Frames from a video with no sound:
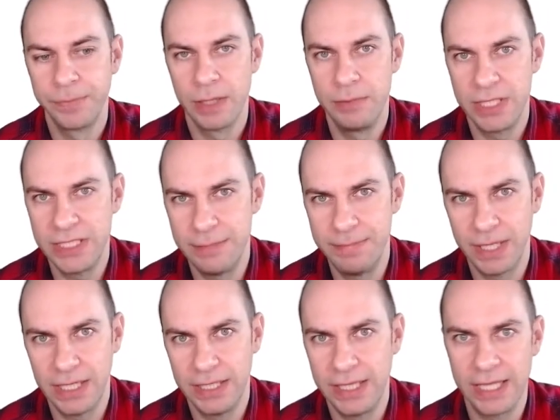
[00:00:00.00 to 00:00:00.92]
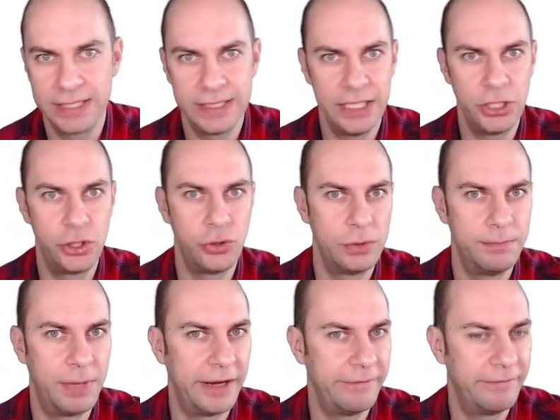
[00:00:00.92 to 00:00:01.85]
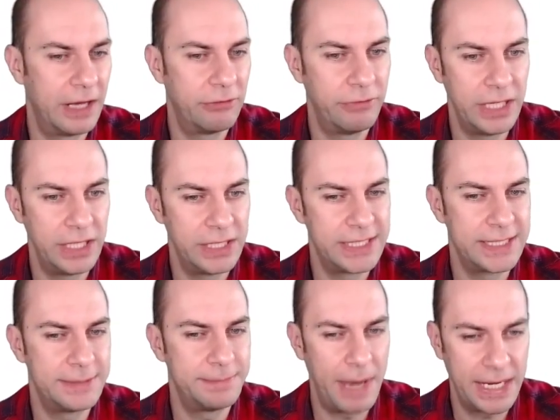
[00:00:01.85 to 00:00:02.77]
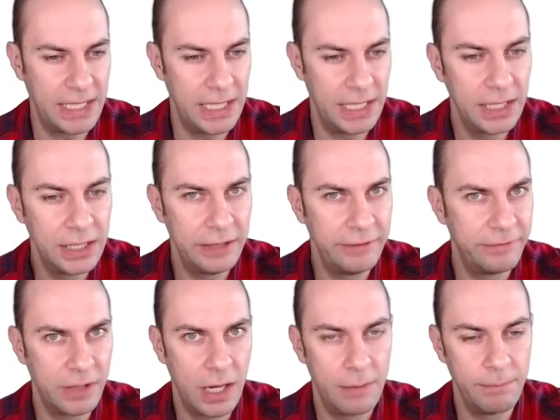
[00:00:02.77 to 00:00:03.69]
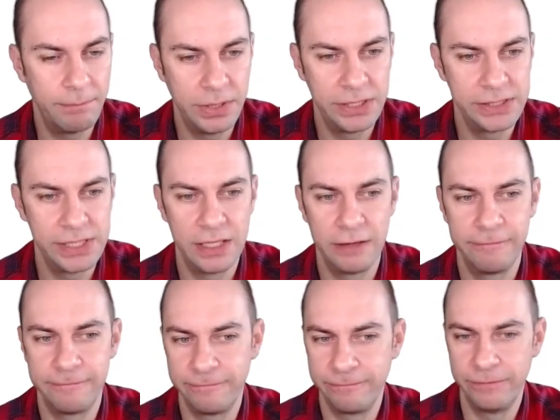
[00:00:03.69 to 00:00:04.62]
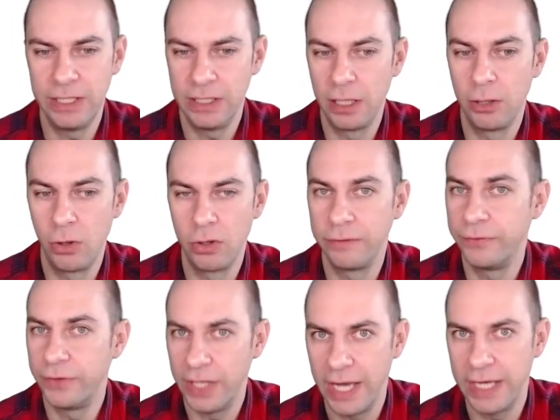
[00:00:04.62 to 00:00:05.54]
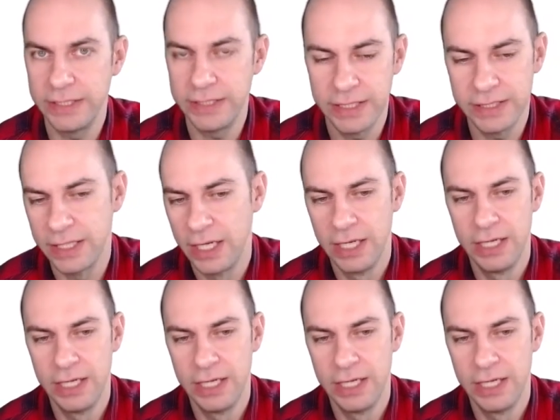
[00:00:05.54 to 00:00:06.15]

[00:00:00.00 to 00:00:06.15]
But typically that's issued by very speculative companies, and in a lot of cases,